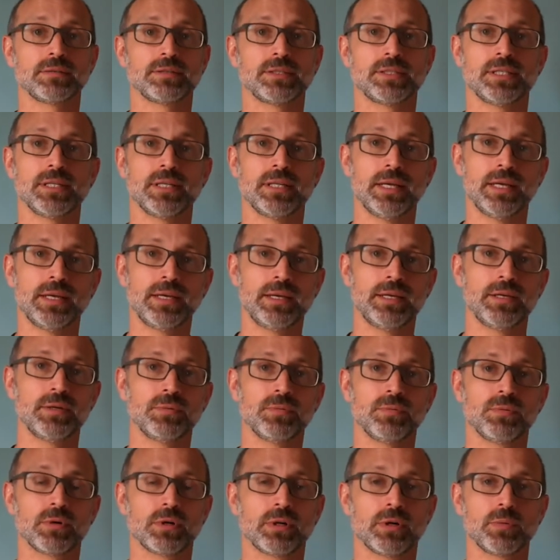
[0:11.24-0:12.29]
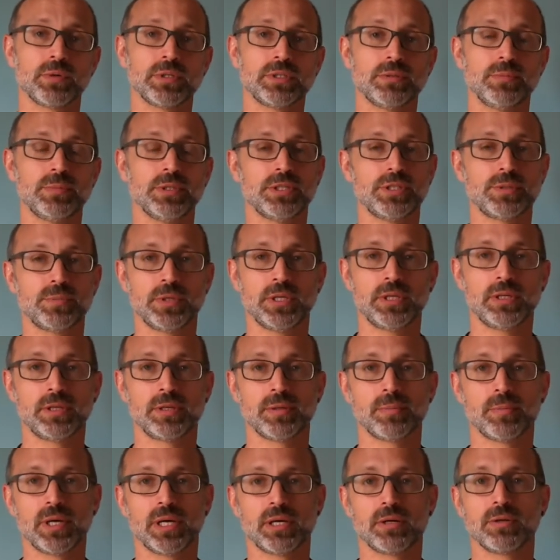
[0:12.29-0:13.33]
Today we're going to be speaking
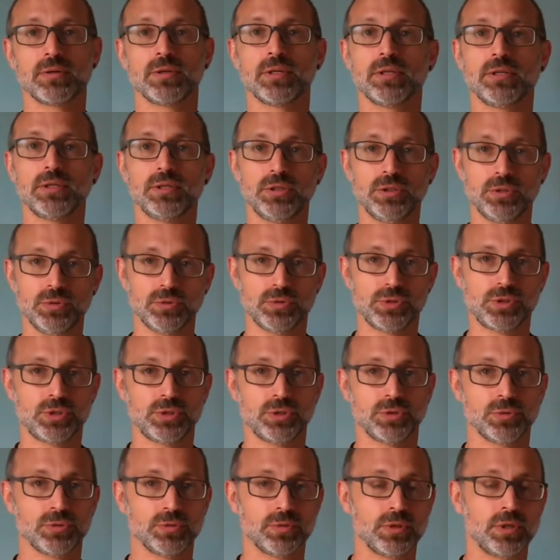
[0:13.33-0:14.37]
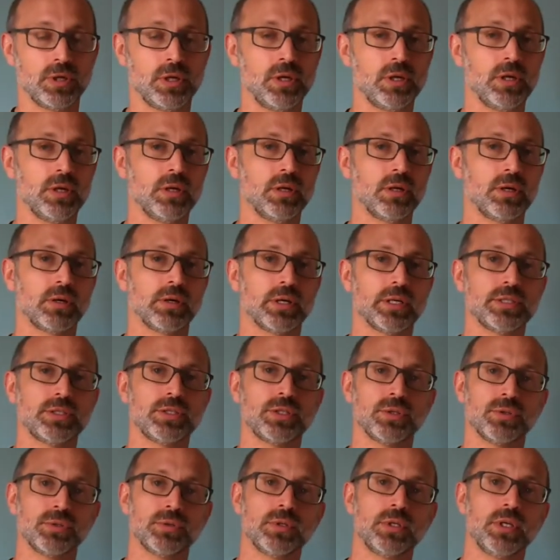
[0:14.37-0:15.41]
about used to. Alright,
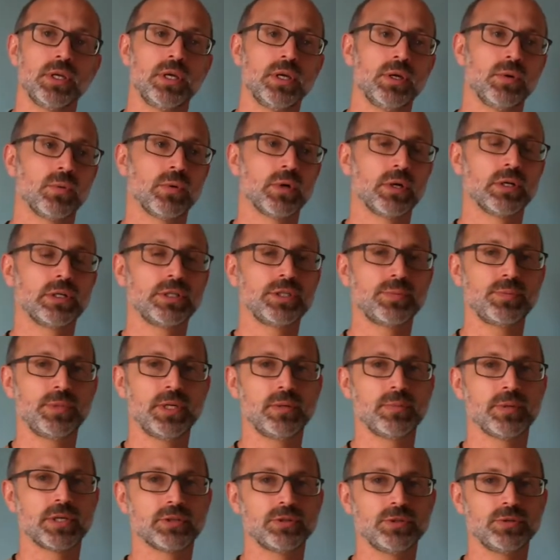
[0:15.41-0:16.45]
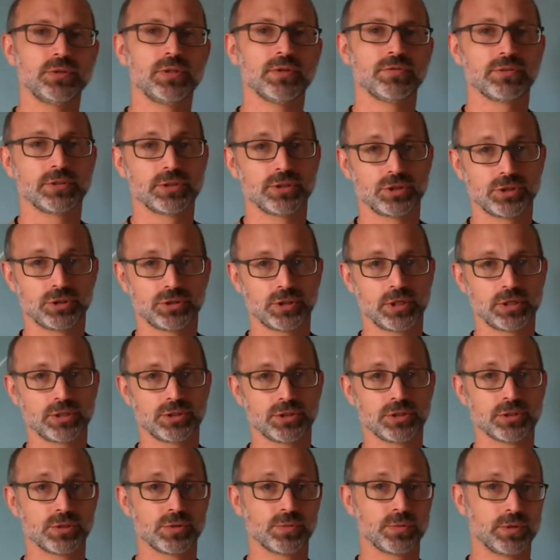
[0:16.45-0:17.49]
so we're going to speak about two different
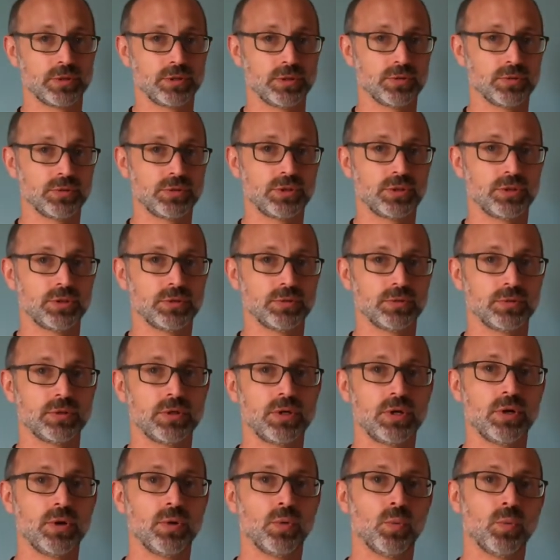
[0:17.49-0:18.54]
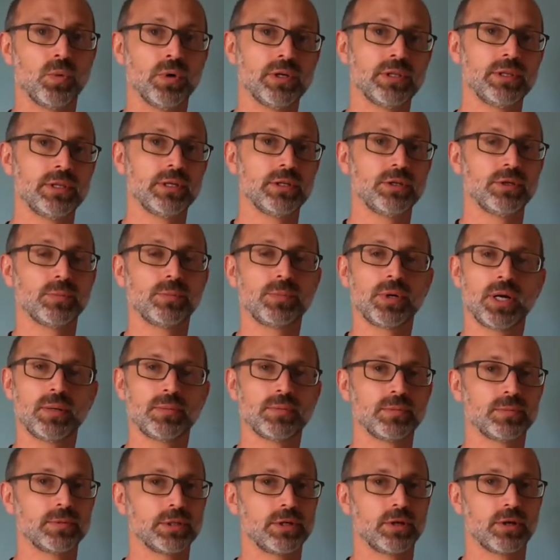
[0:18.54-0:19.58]
structures with used to. One that you're
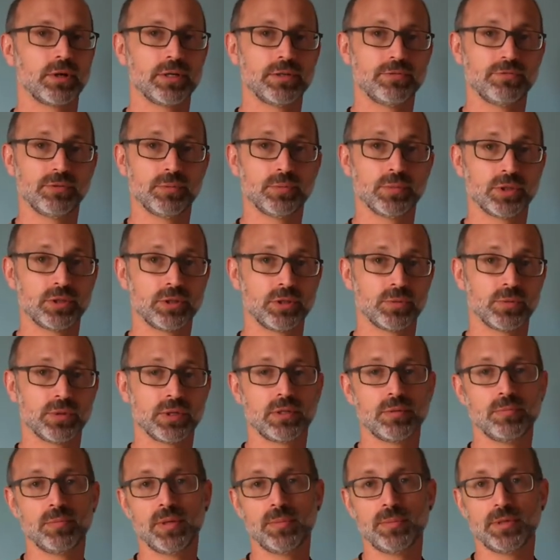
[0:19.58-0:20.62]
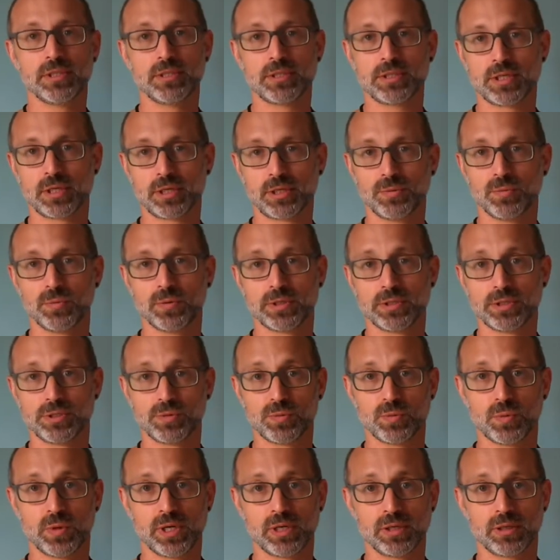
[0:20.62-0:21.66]
probably already familiar with, and maybe the second one as
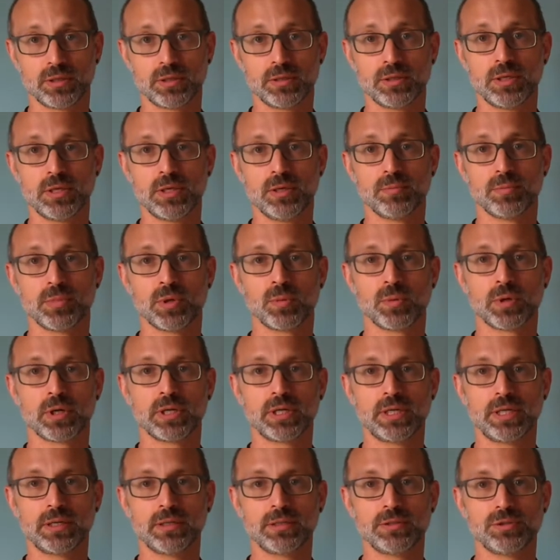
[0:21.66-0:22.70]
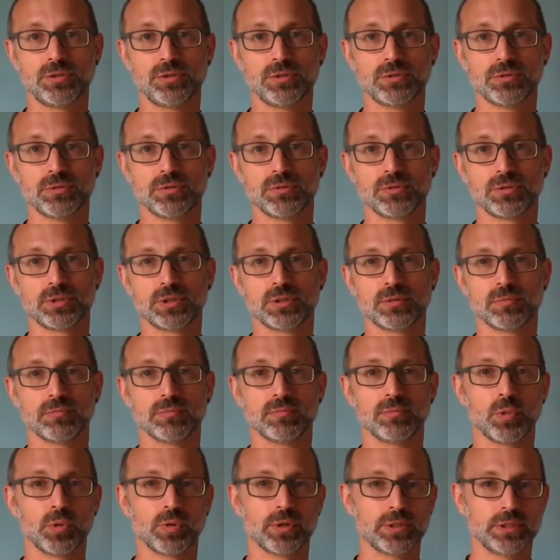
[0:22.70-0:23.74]
well. But we're going to get into some
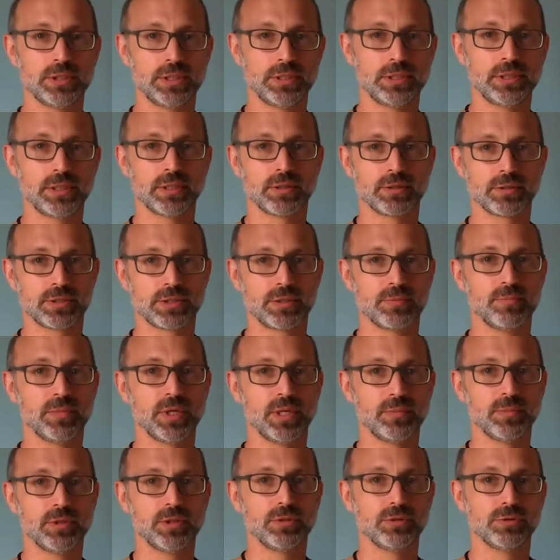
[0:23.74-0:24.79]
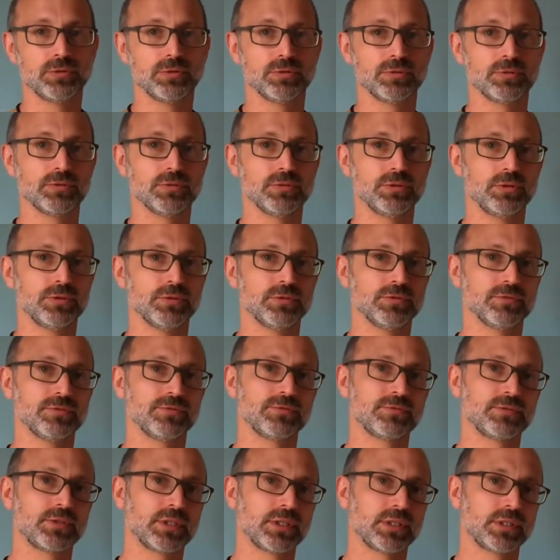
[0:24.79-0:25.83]
more details than maybe
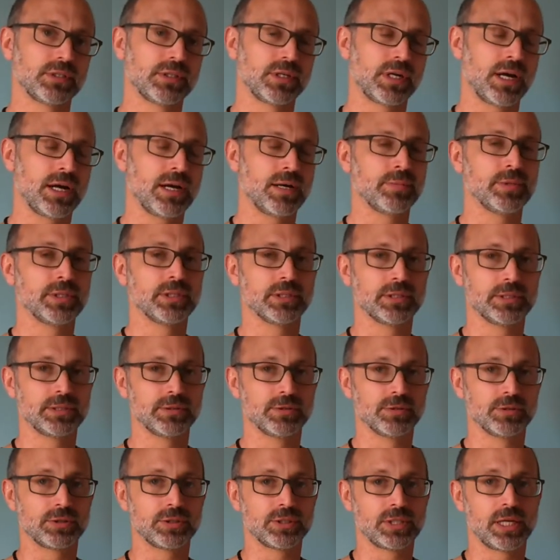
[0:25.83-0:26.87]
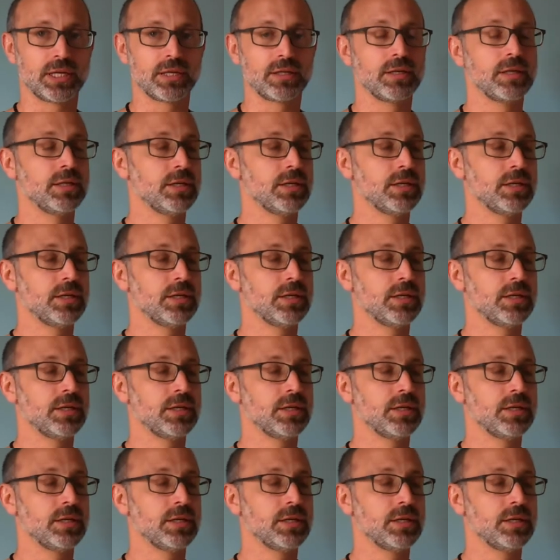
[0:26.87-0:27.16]
you've commonly looked at.